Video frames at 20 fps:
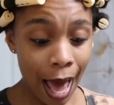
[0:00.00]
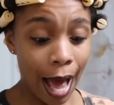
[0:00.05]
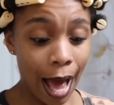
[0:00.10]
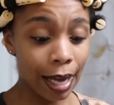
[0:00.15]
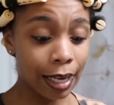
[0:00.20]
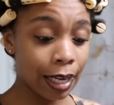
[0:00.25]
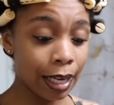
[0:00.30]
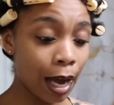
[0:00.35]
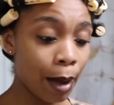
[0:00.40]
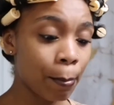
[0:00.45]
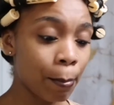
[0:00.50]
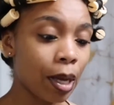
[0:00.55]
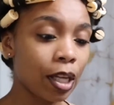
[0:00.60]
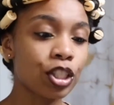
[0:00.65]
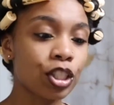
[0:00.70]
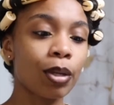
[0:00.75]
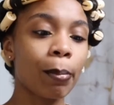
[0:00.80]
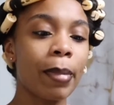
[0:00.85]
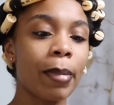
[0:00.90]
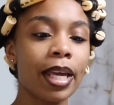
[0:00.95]
I got my
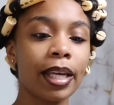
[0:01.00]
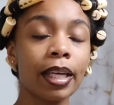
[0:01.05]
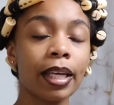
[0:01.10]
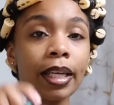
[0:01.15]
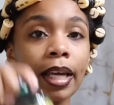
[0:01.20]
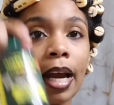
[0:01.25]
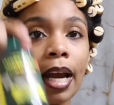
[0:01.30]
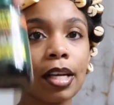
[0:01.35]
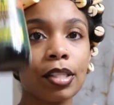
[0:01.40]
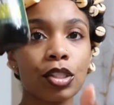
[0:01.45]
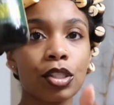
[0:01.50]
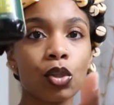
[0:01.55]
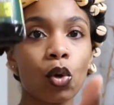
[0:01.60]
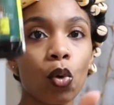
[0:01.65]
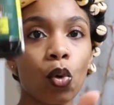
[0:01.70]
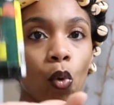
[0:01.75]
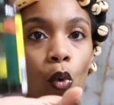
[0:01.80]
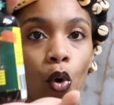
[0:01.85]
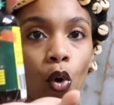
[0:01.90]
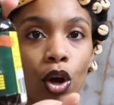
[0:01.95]
Jamaican
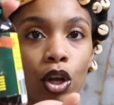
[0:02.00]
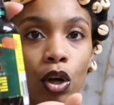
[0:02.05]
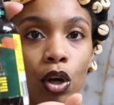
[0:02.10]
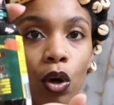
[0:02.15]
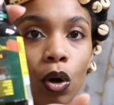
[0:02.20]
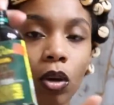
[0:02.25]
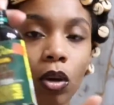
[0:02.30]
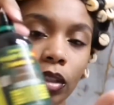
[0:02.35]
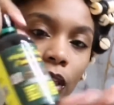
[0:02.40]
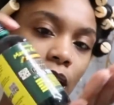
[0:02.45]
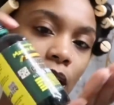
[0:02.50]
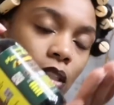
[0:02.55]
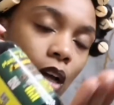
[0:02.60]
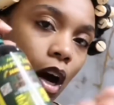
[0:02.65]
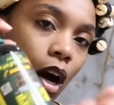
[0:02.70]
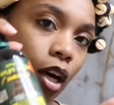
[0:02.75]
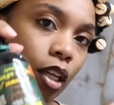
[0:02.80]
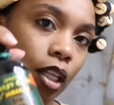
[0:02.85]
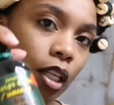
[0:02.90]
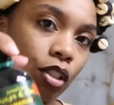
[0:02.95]
castor oil. That's
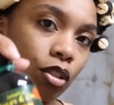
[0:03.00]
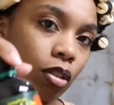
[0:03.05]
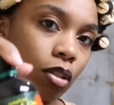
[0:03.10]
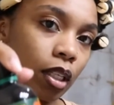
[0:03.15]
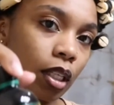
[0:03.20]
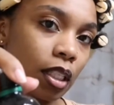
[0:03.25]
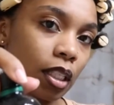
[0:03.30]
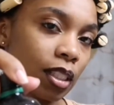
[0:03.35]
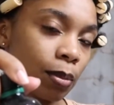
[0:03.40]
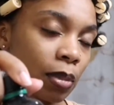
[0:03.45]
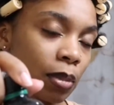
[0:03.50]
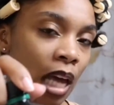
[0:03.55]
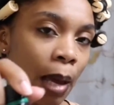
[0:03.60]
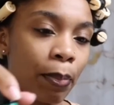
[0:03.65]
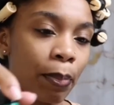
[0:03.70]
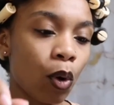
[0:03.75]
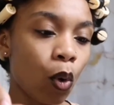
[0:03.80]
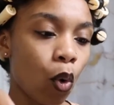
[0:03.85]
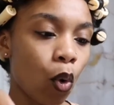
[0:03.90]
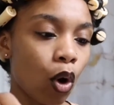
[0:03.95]
all that you need, some
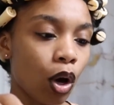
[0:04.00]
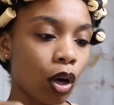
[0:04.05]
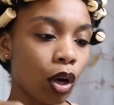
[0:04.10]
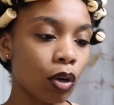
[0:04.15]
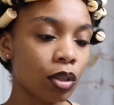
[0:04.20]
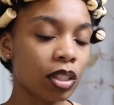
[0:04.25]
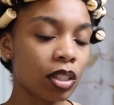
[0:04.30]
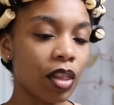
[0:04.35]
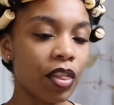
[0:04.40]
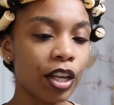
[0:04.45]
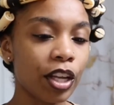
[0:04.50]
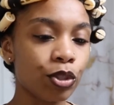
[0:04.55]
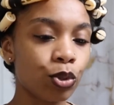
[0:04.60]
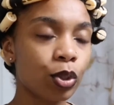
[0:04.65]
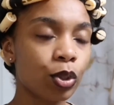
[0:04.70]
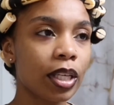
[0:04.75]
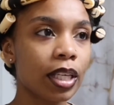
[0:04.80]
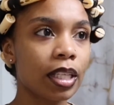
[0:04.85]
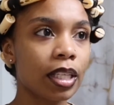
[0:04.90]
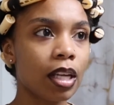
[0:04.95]
type of oil so that
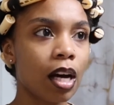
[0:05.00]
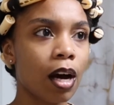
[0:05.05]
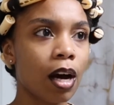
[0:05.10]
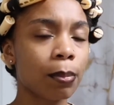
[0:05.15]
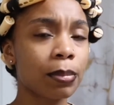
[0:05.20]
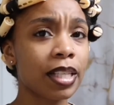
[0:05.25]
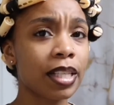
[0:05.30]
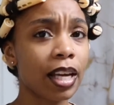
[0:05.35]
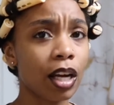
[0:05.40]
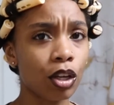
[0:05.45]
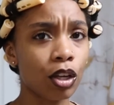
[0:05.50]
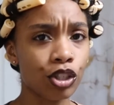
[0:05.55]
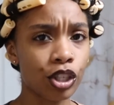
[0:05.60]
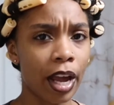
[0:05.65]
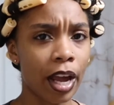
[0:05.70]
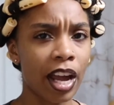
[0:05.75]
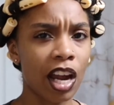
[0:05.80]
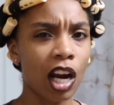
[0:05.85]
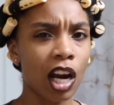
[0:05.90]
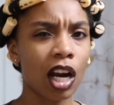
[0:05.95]
you can take out
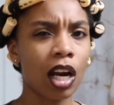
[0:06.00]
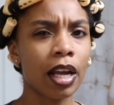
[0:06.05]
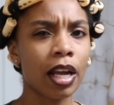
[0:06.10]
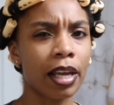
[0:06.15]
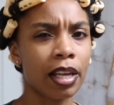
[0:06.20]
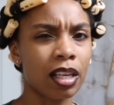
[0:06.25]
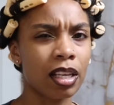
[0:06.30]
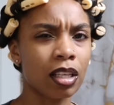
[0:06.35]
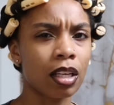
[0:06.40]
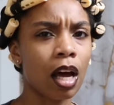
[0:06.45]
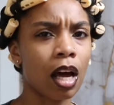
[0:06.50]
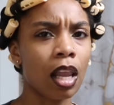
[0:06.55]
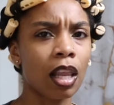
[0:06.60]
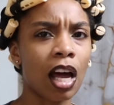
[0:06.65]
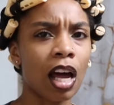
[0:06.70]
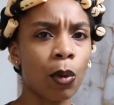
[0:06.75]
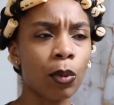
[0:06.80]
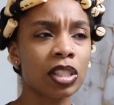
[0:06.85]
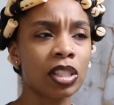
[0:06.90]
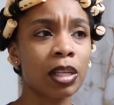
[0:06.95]
your hair and
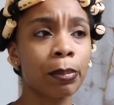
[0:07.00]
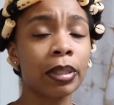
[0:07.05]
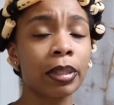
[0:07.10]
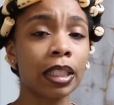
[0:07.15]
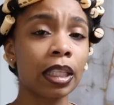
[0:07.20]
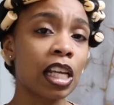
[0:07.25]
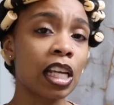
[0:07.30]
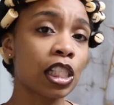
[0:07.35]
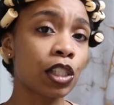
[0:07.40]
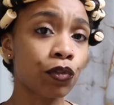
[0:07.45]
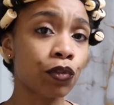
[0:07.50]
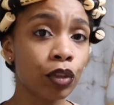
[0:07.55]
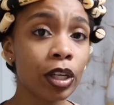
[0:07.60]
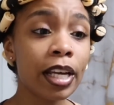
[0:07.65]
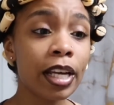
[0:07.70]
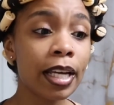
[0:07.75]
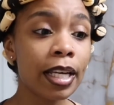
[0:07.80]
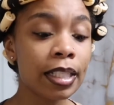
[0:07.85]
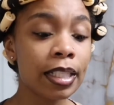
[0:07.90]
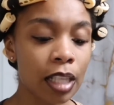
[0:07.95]
allow it to be less
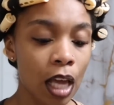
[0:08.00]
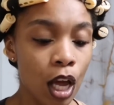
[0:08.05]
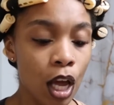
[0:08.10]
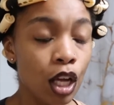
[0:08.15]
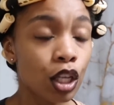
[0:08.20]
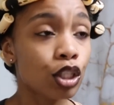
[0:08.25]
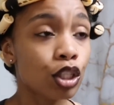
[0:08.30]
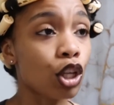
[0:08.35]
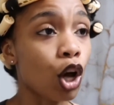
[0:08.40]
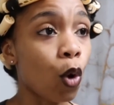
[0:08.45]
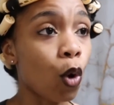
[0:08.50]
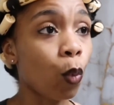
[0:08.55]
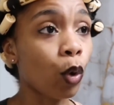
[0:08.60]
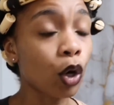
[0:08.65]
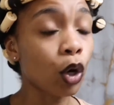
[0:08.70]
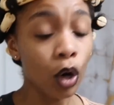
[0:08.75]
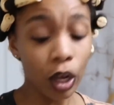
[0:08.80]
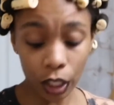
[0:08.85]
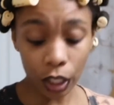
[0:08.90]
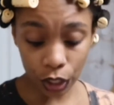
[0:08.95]
frizz. So
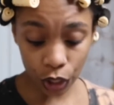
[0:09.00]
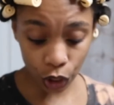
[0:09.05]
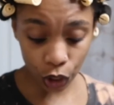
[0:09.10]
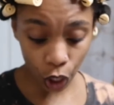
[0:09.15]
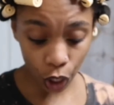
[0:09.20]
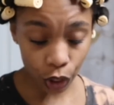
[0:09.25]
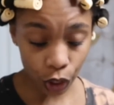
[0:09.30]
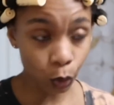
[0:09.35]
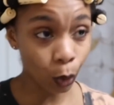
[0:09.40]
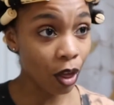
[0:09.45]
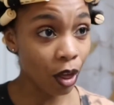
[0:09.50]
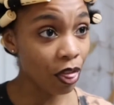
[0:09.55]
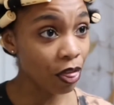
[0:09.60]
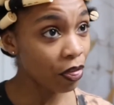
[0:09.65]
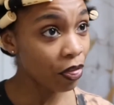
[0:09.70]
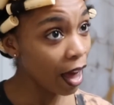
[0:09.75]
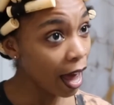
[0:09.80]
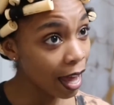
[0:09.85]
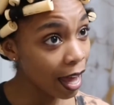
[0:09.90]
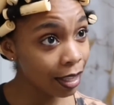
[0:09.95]
we're gonna start doing
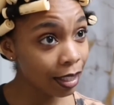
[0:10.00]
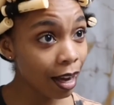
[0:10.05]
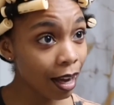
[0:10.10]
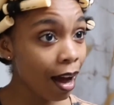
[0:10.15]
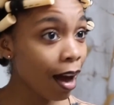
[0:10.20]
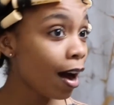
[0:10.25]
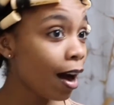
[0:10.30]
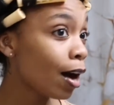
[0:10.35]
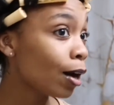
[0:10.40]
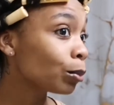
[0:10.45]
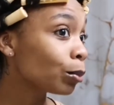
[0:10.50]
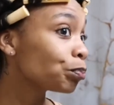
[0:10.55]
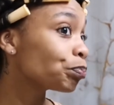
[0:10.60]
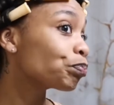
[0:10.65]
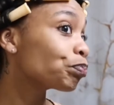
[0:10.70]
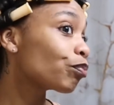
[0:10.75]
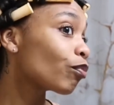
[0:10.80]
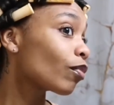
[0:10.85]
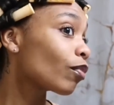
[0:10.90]
that, y'all.